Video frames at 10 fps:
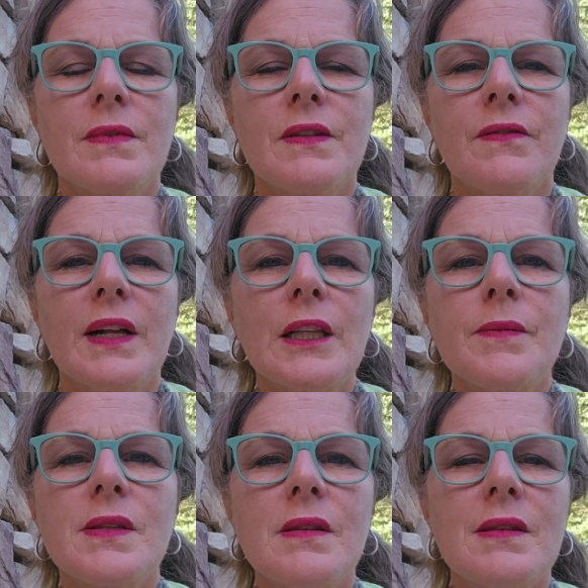
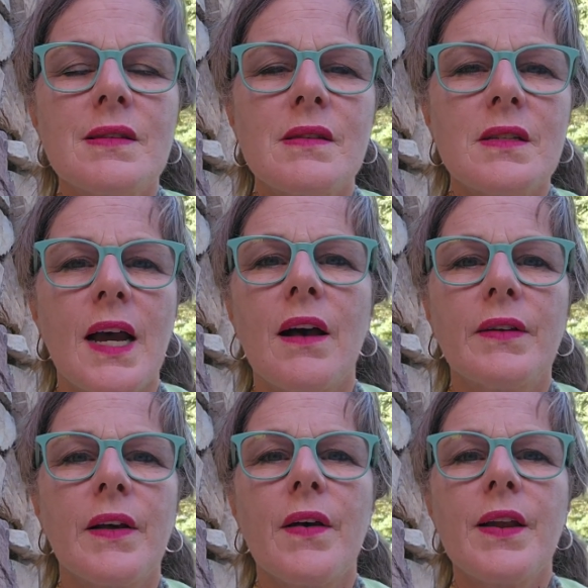developed this style.
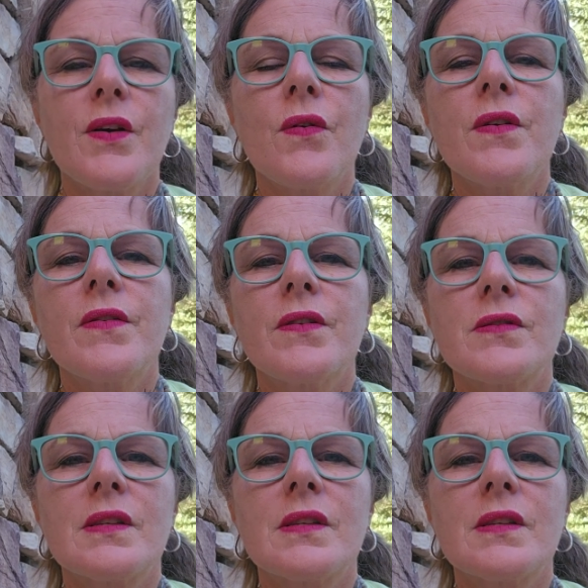Now, I know that